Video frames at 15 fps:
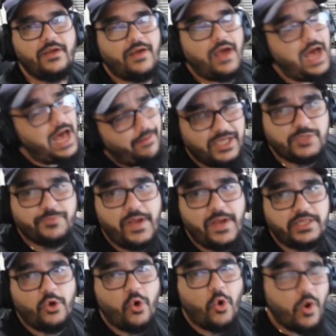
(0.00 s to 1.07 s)
I'm
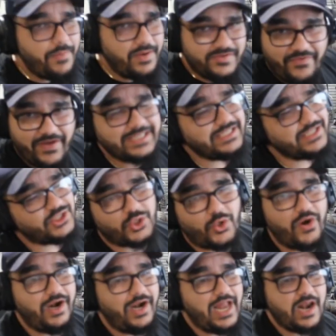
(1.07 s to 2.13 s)
expecting horrible fights, and so are
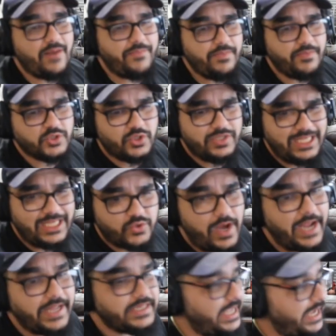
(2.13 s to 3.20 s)
a lot of people. So that's why I
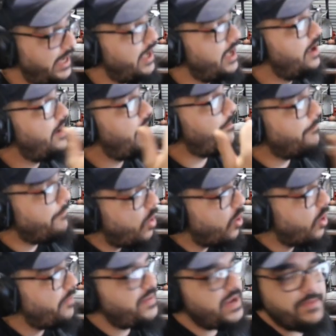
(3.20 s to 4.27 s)
think more
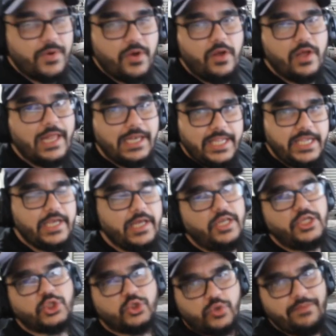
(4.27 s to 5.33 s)
people illegally
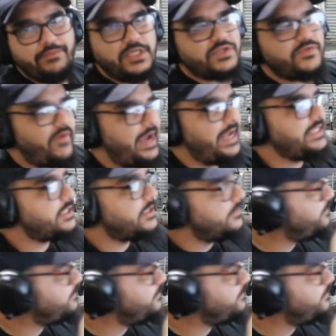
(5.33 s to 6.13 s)
stream these fights